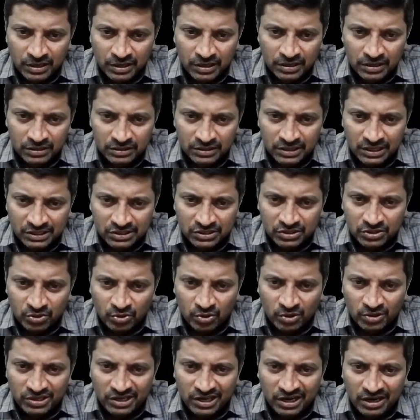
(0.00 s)
the
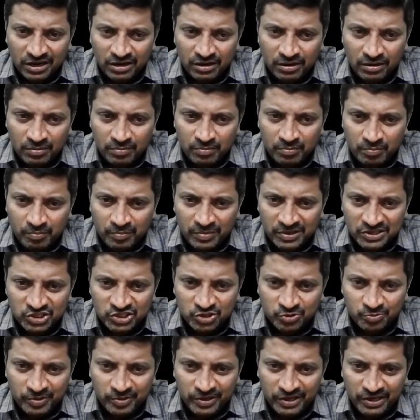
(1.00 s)
total
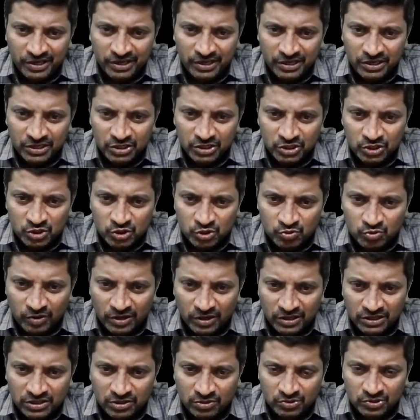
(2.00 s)
must be
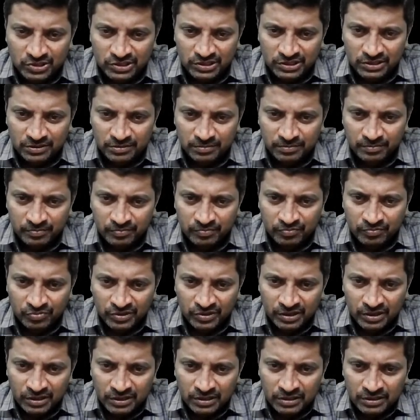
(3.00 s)
12,000.
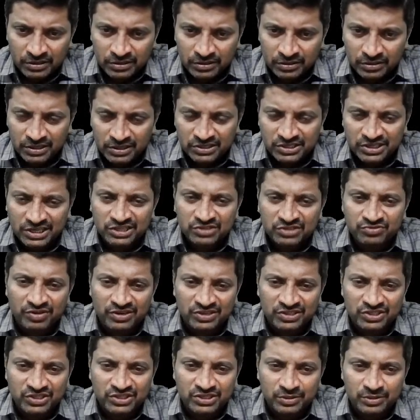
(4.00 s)
This is
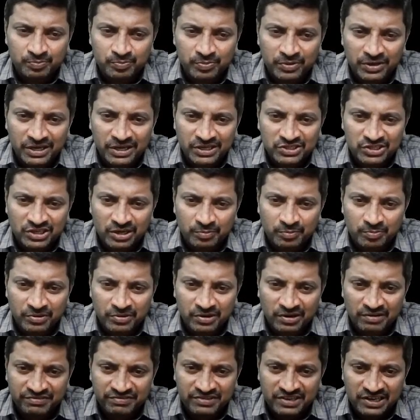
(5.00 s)
one simple example
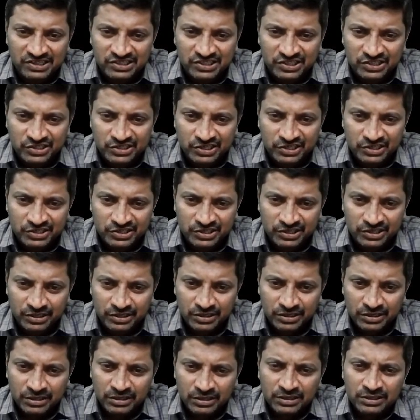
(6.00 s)
of consistency.
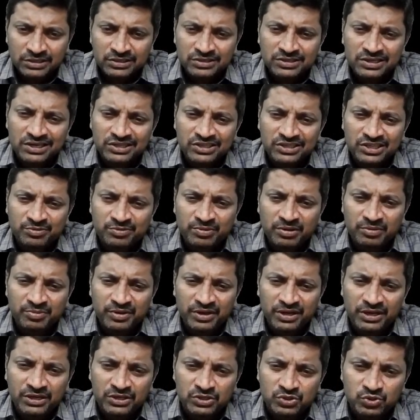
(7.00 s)
Sir, there may
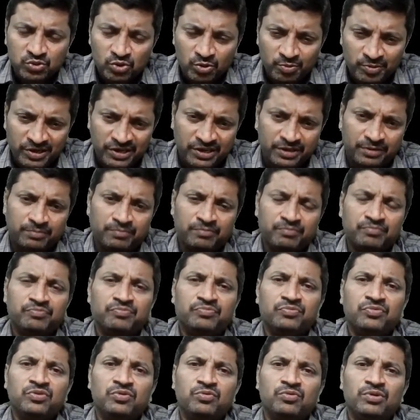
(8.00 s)
be so many.
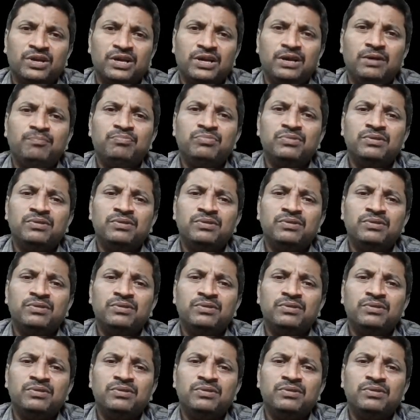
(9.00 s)
Okay.